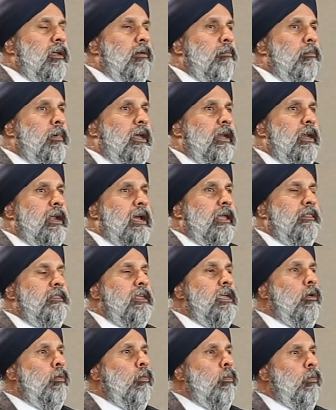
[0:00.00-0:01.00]
But I
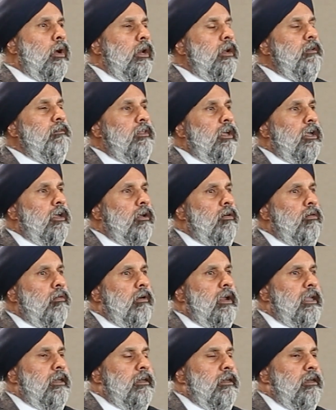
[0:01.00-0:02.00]
think one of the
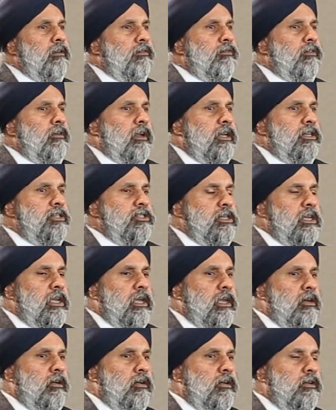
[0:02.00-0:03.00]
great
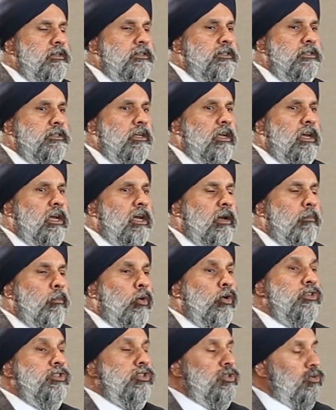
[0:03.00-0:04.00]
differentiators
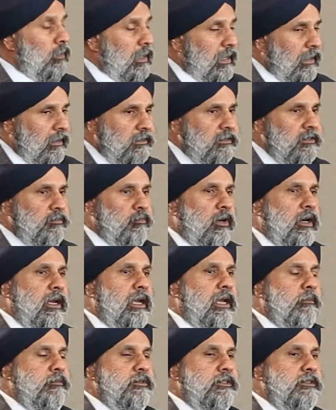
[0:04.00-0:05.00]
or strengths,
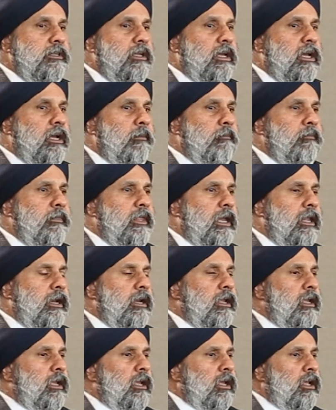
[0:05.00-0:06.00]
perhaps,
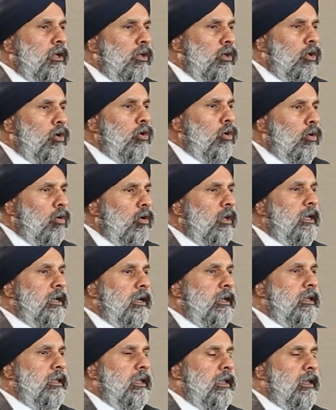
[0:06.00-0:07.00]
that
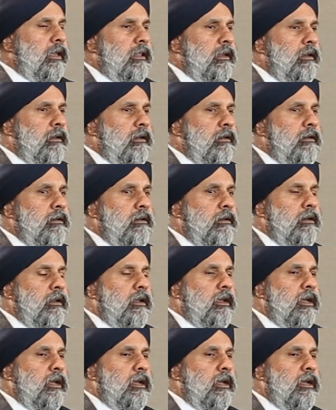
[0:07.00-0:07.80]
Loyola can